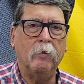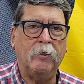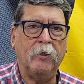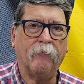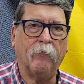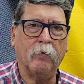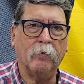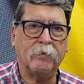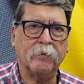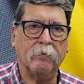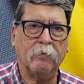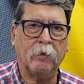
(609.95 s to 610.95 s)

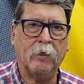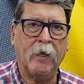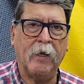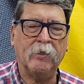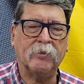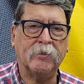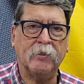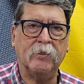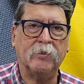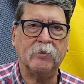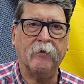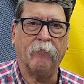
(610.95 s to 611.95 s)
different
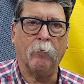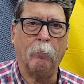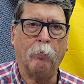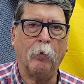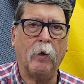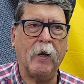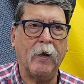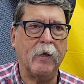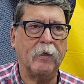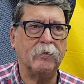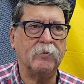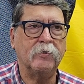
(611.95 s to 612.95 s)
cases, different
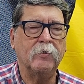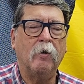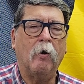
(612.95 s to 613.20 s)
brands,